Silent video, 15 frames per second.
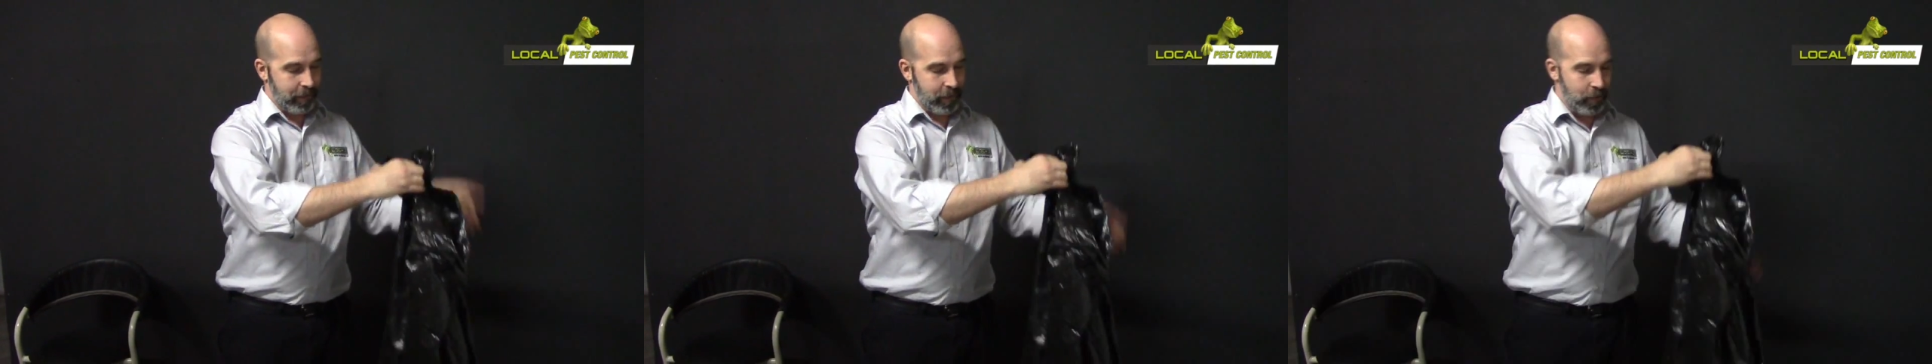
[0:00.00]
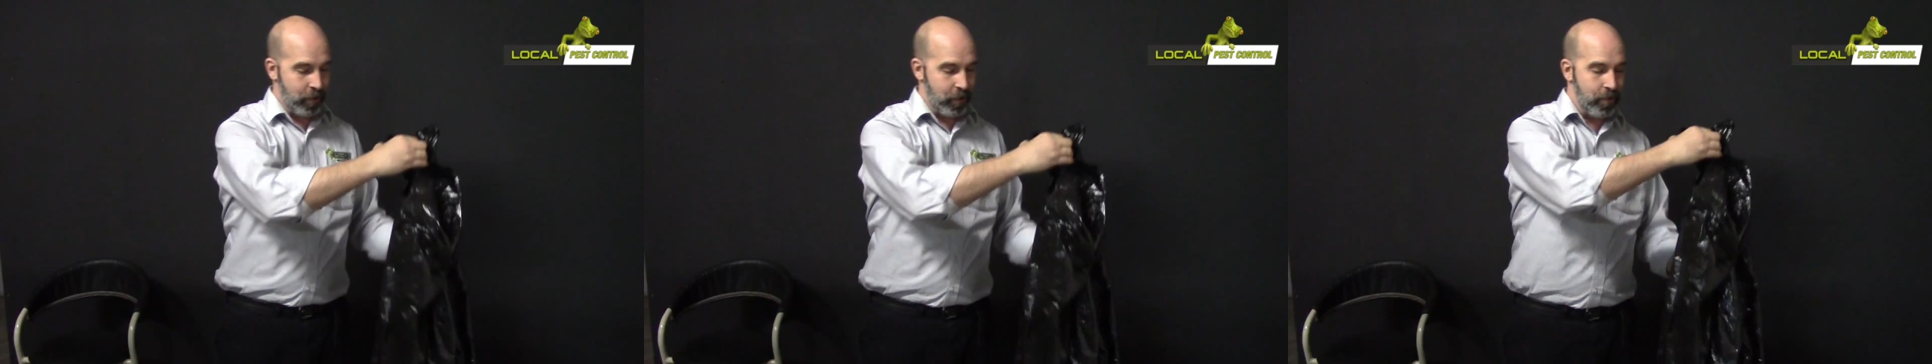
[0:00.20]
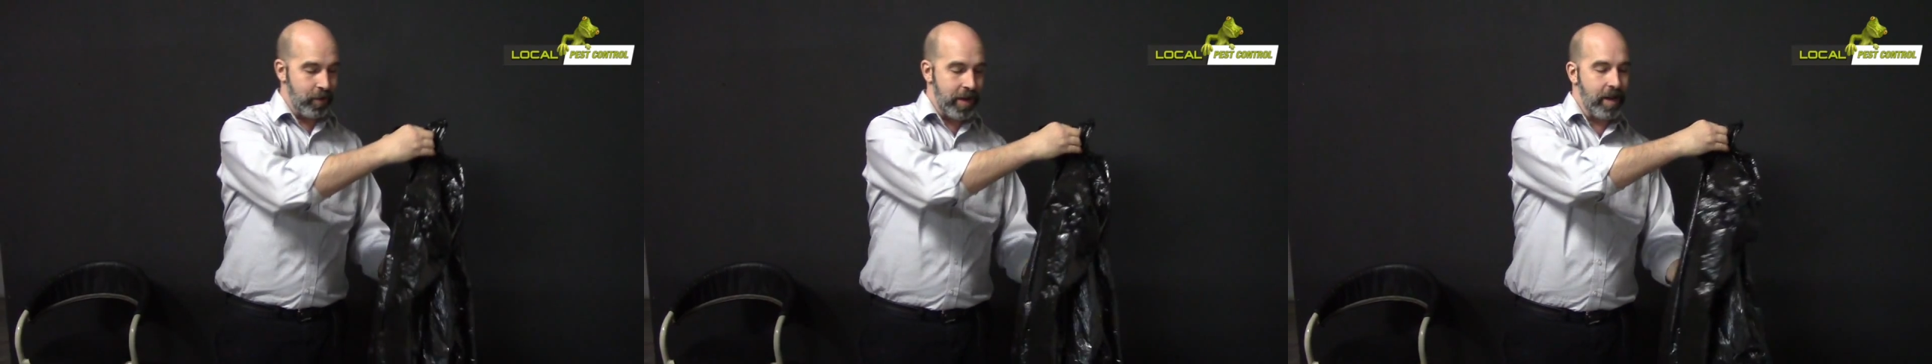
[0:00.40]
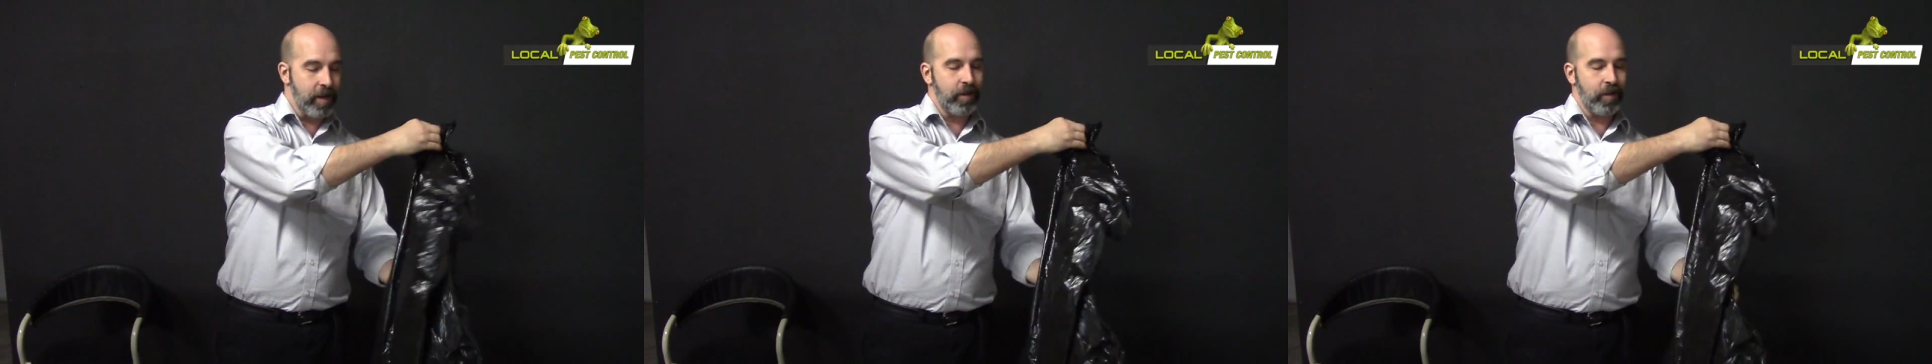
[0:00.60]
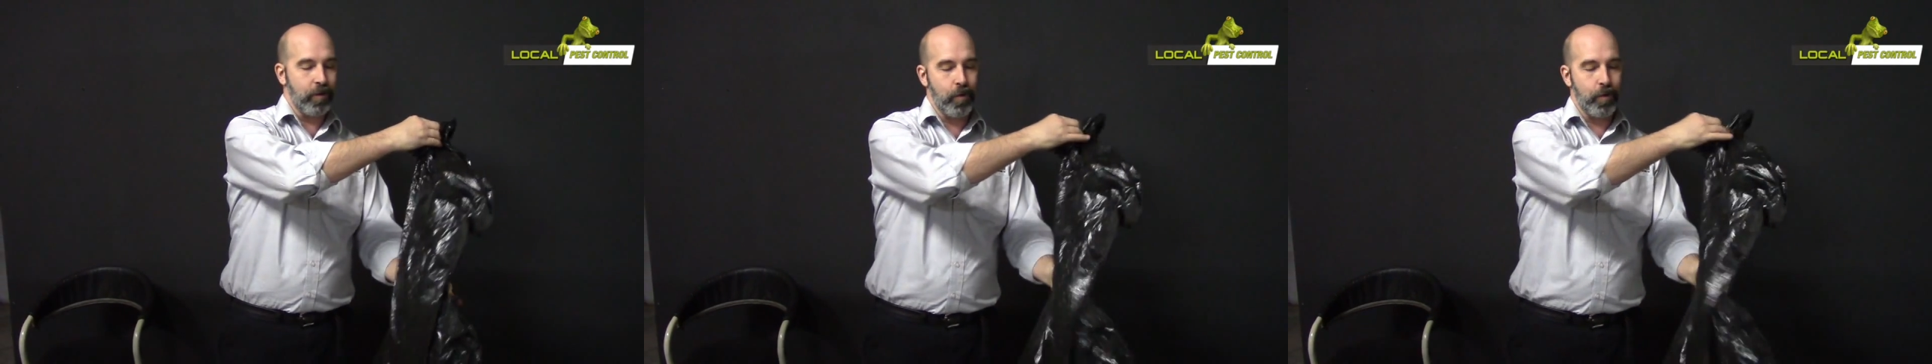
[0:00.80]
you do need
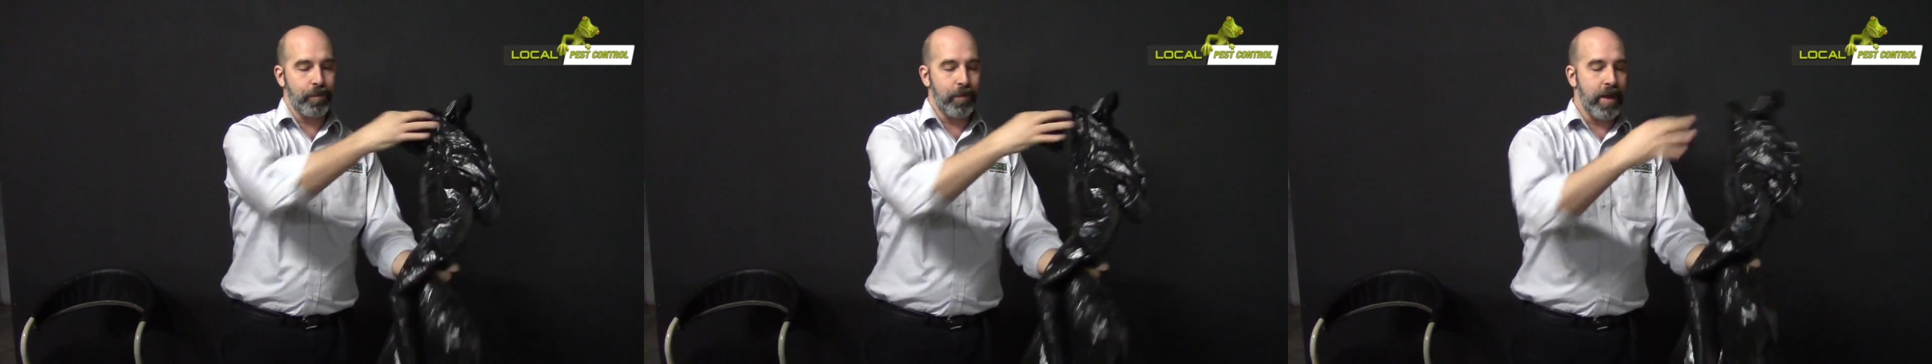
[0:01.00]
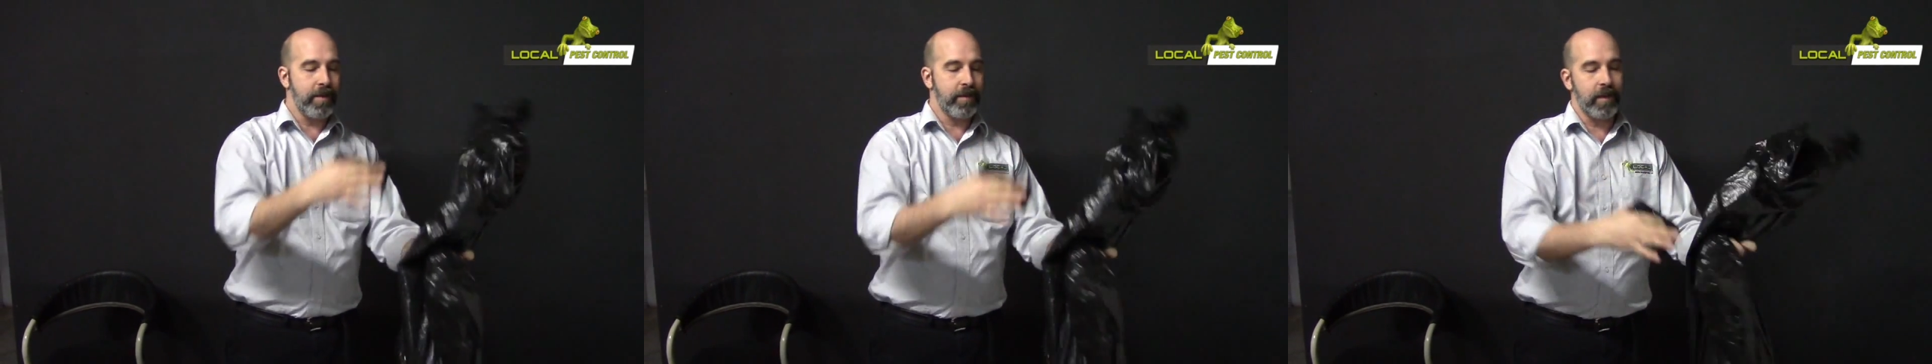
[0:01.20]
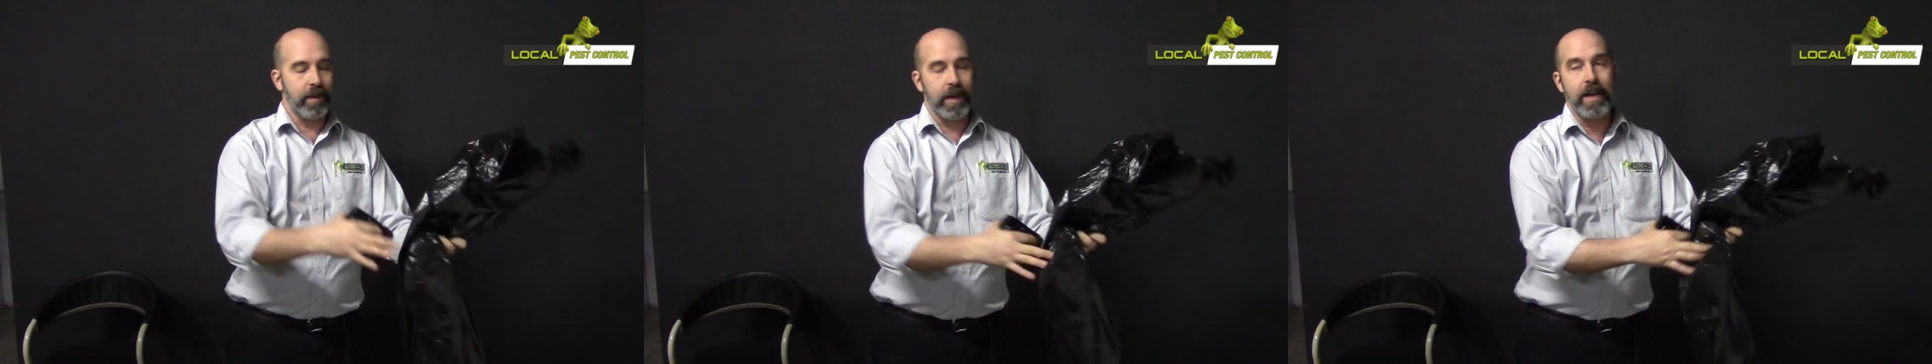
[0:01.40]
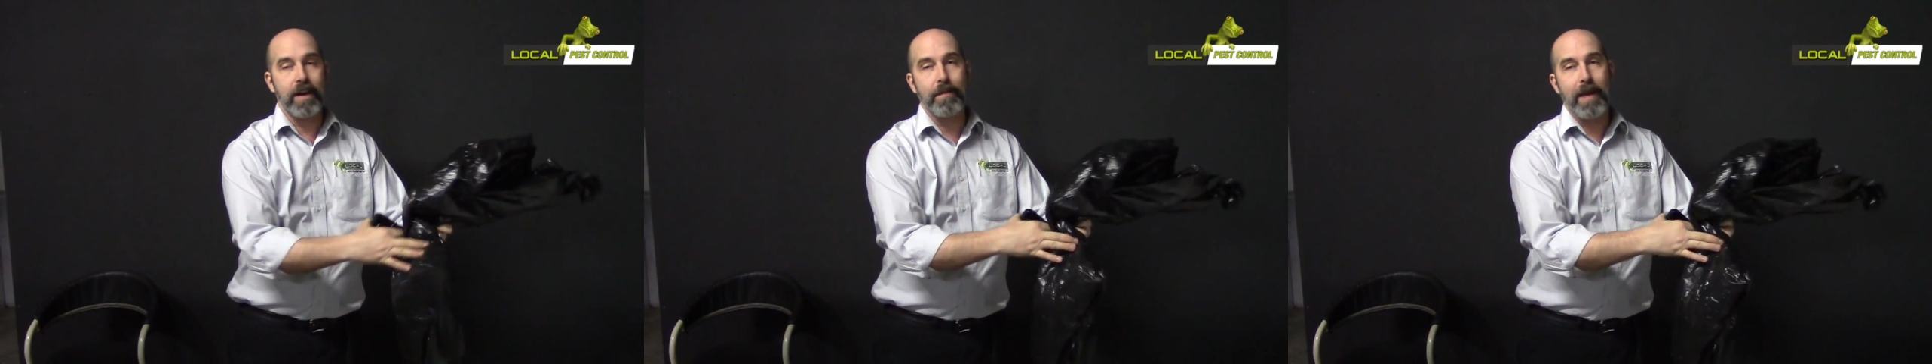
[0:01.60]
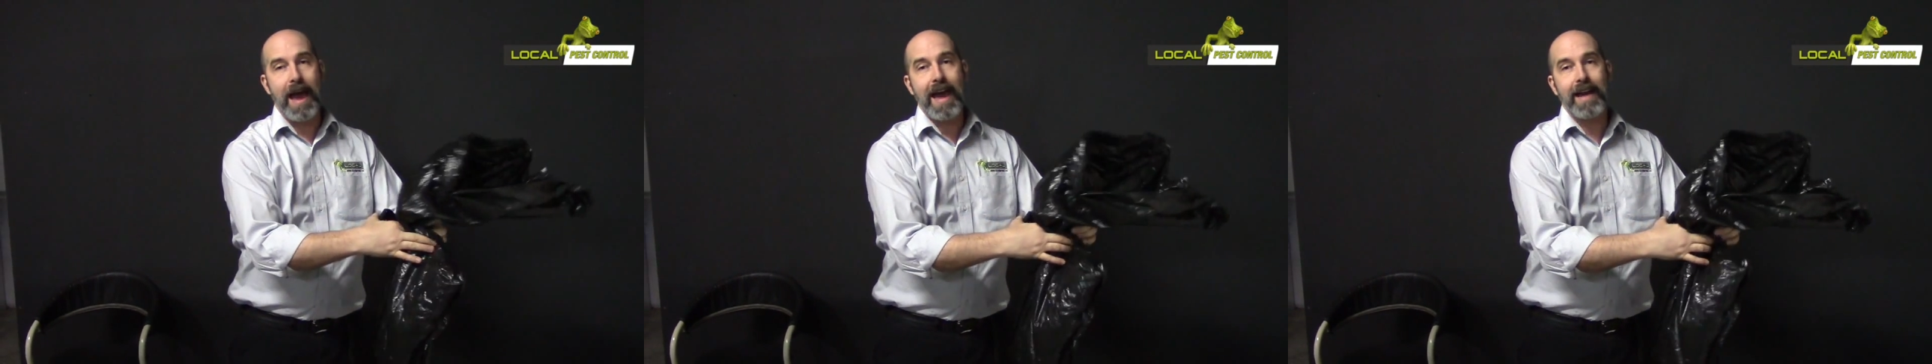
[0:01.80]
to place it in a
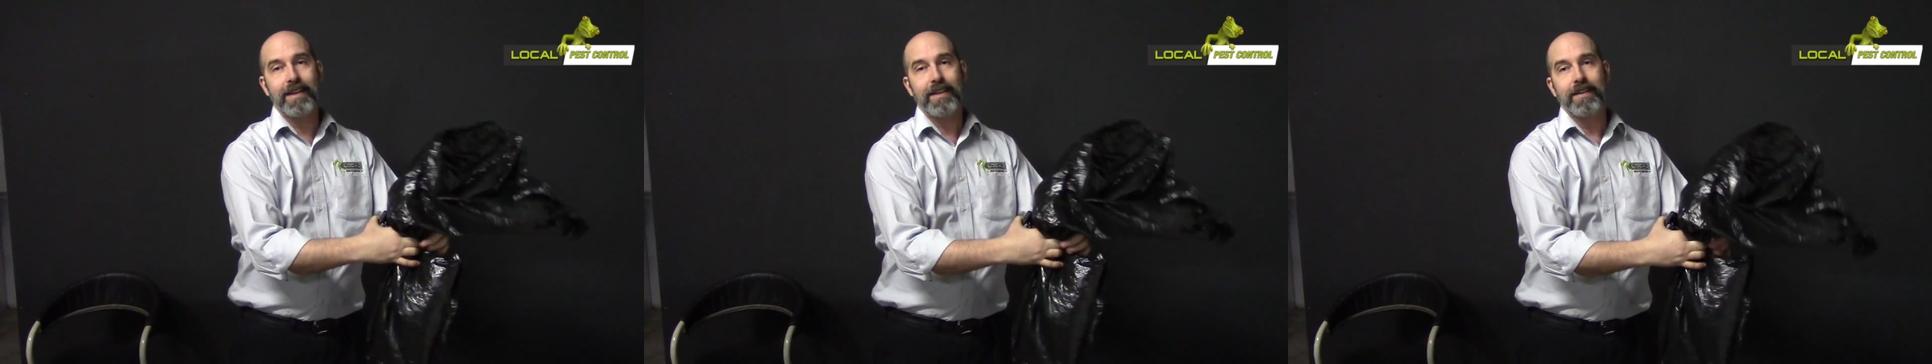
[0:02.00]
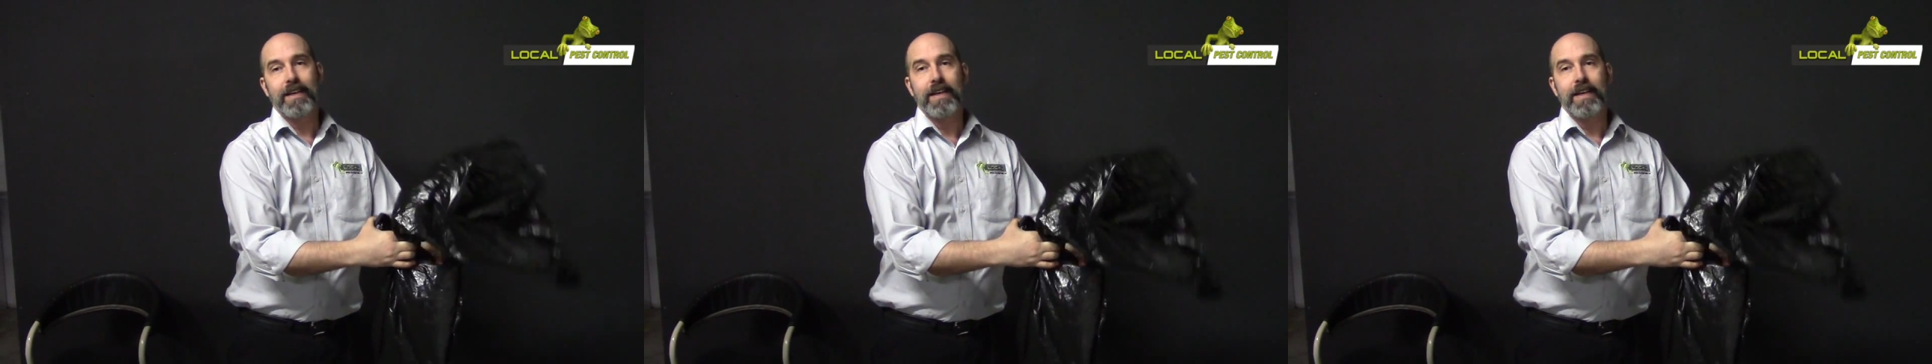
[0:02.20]
bag